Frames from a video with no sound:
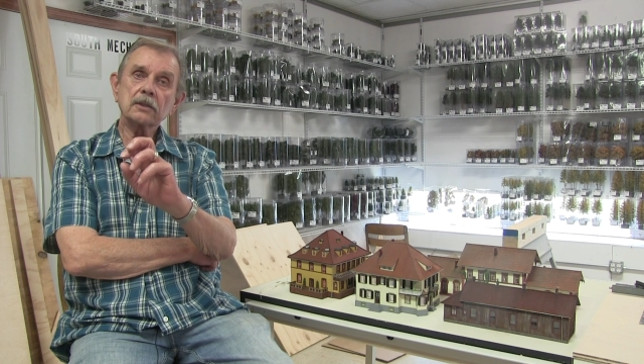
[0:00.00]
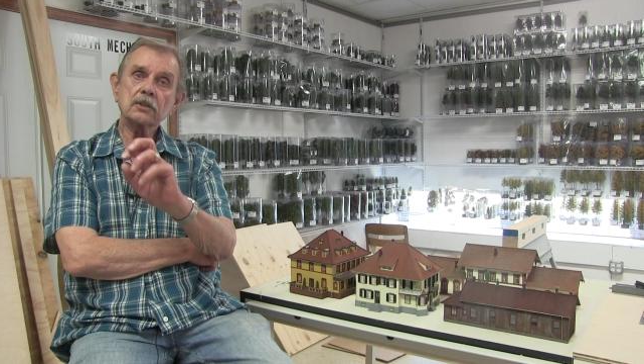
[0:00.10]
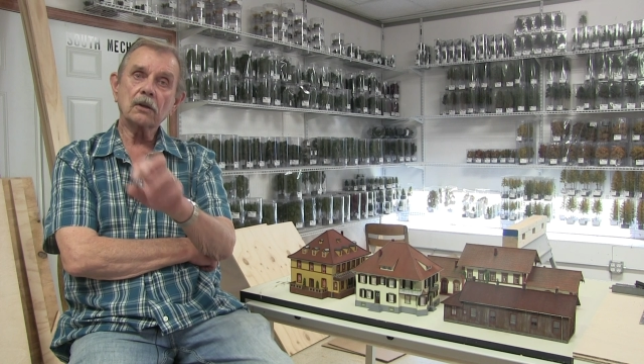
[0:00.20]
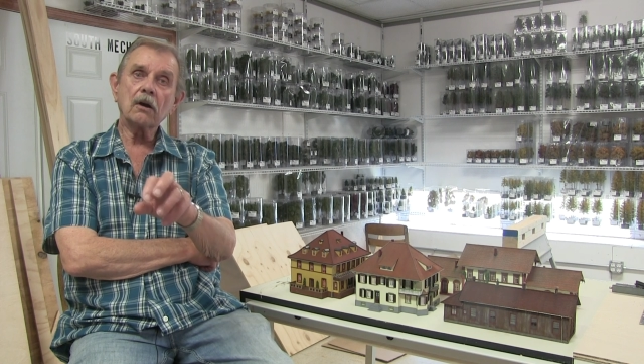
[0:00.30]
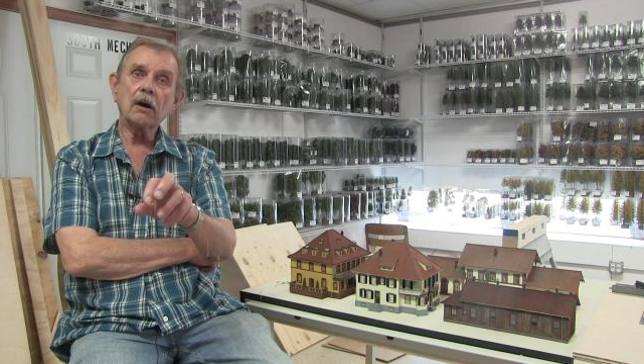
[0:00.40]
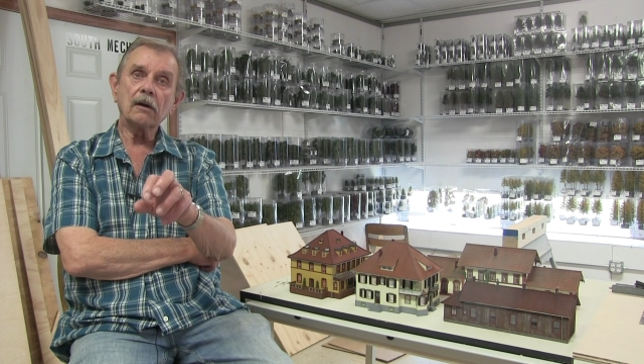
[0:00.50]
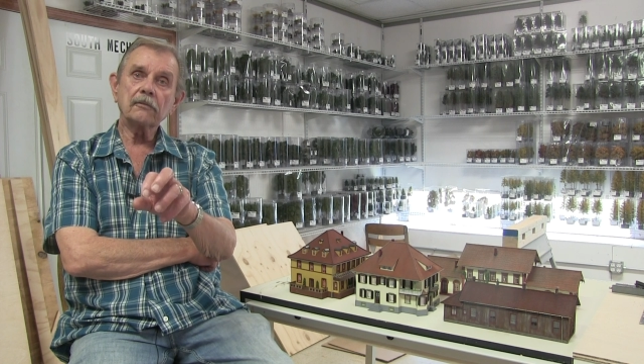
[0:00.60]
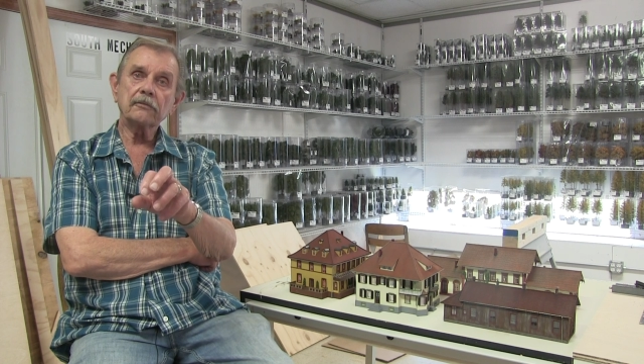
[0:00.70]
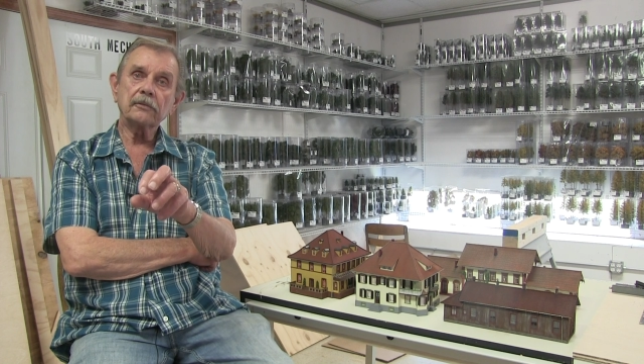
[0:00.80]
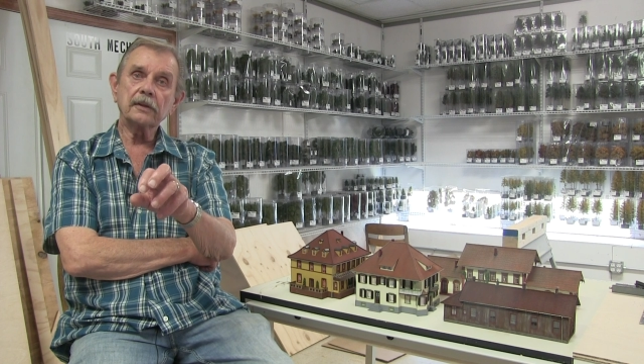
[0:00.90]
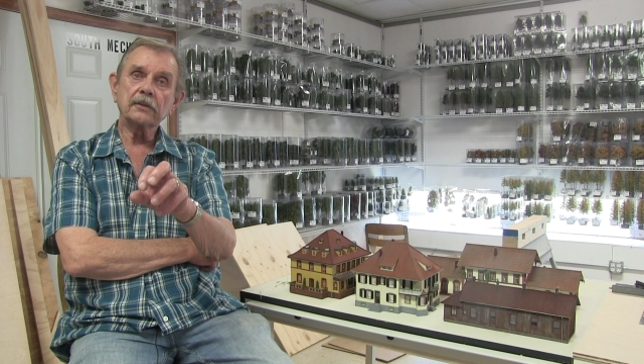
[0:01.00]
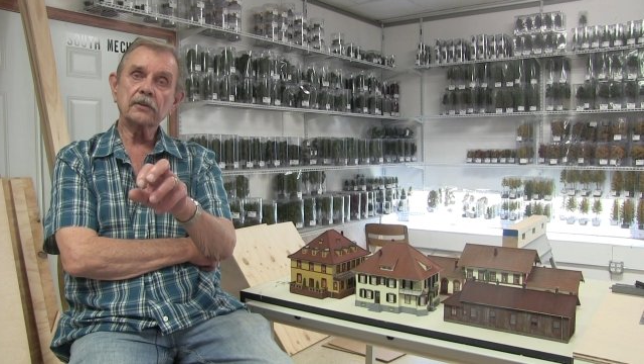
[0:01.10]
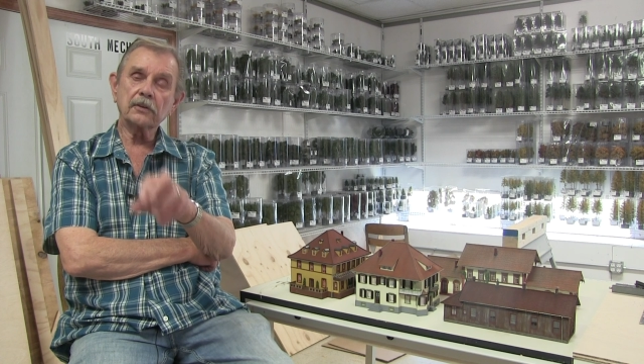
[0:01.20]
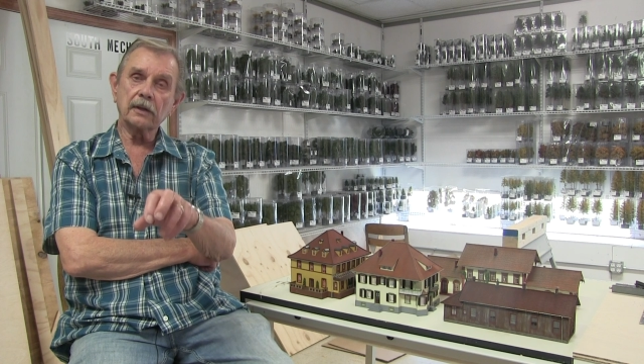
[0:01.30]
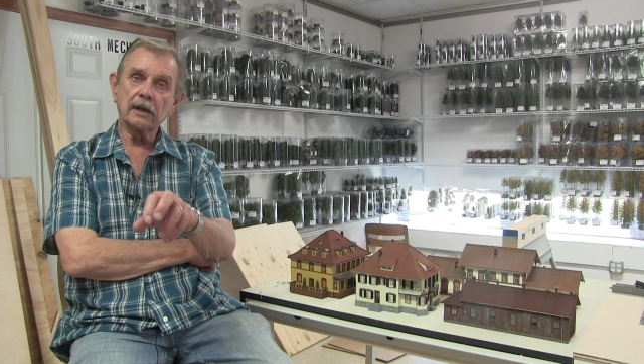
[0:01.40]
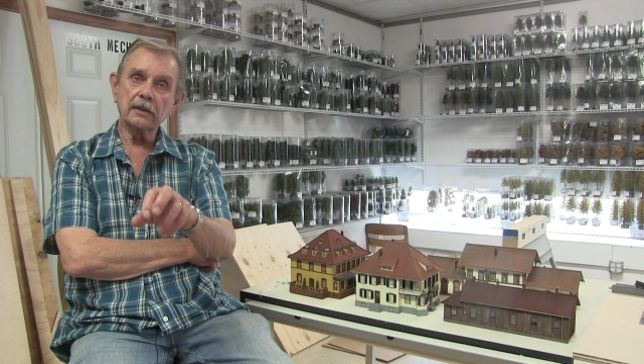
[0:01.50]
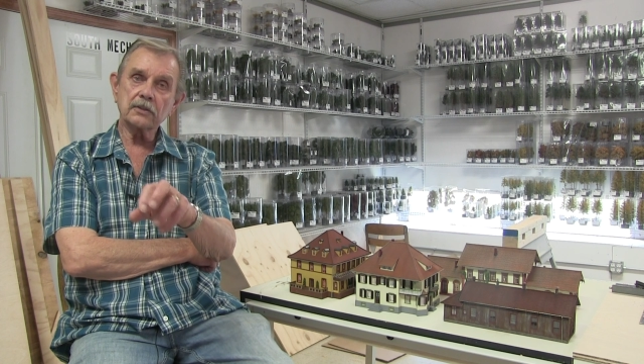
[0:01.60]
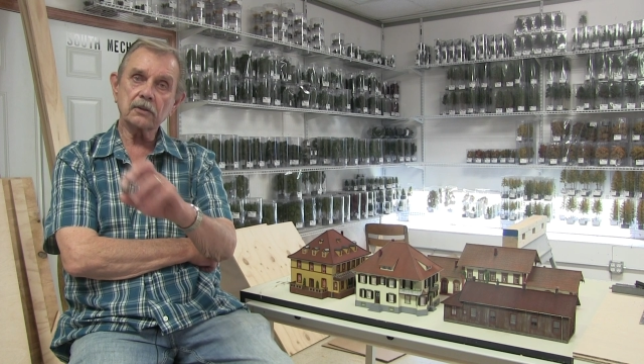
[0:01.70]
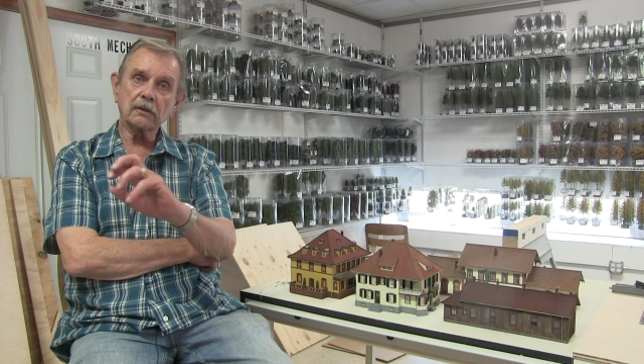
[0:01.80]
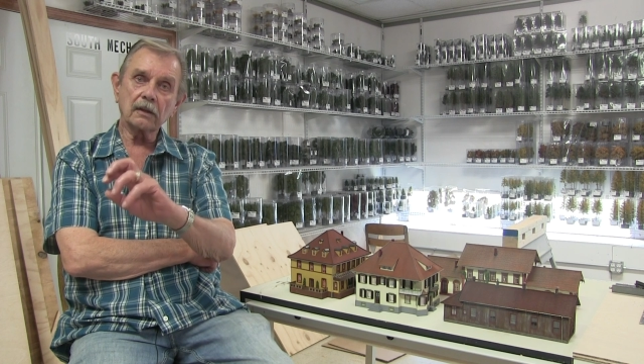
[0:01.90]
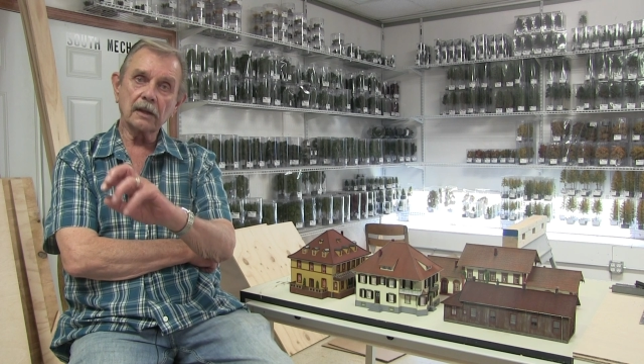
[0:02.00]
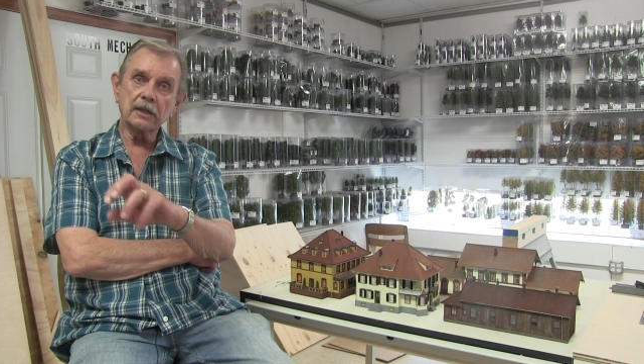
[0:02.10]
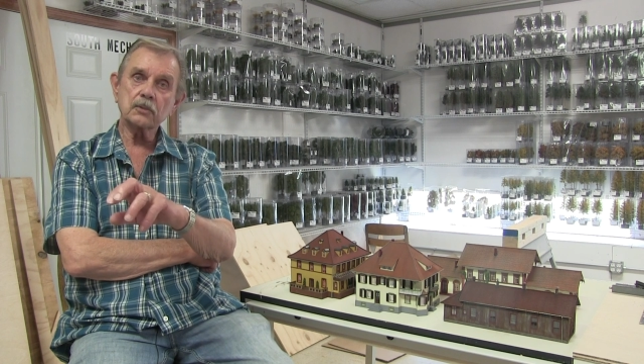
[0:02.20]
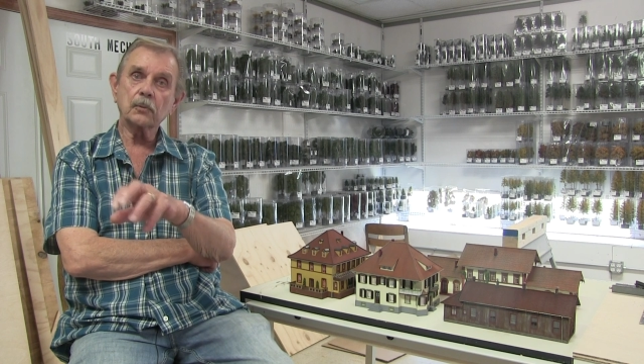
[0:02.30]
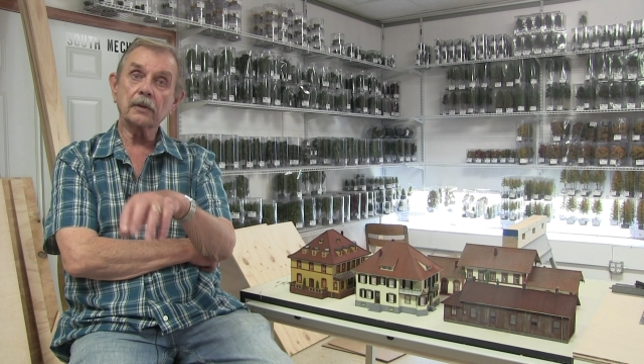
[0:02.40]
shut off and turn on certain lights